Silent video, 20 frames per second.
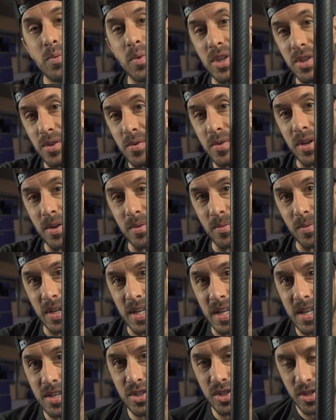what you can
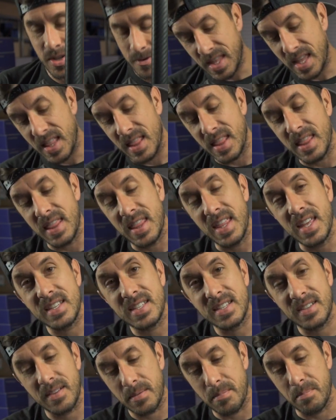reach, then
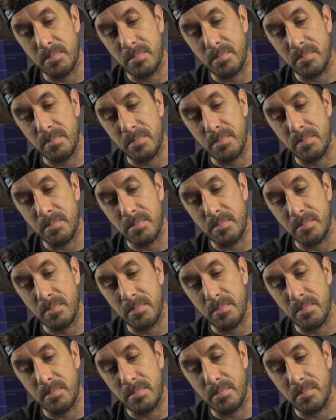this